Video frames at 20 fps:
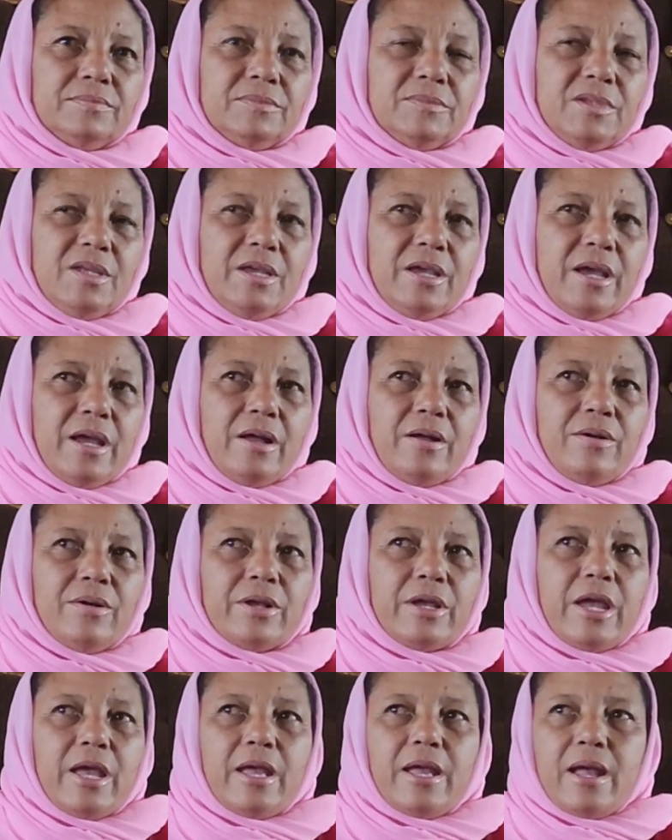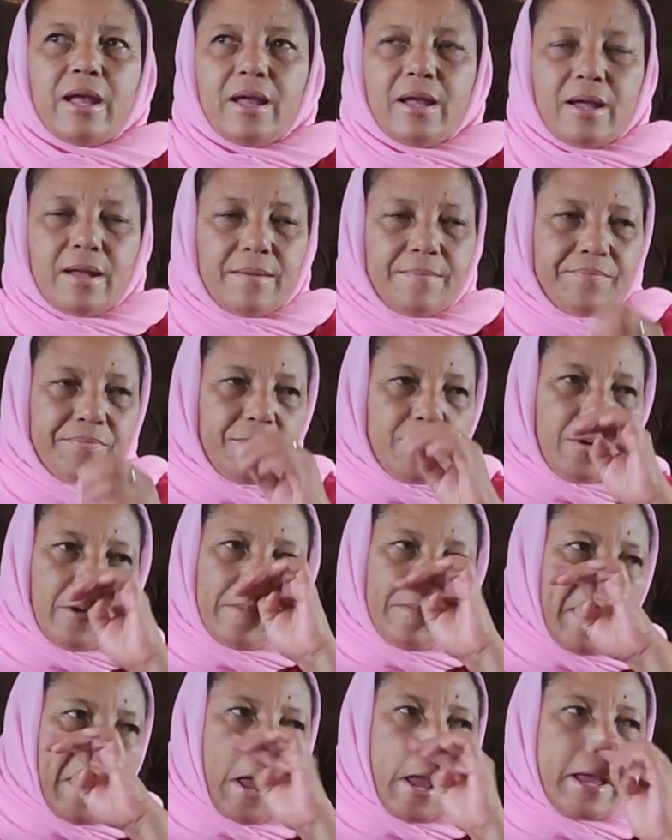Yeah, okay. On
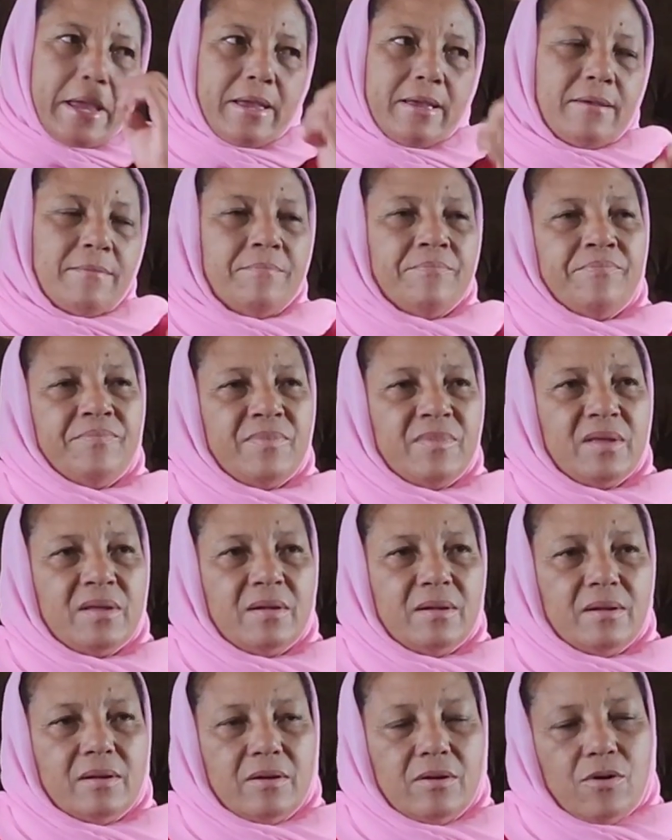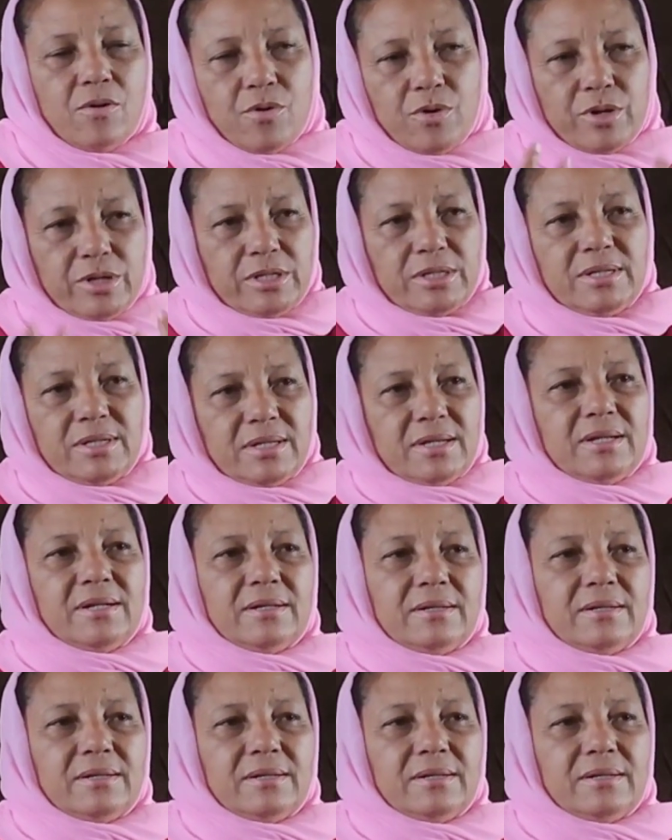my own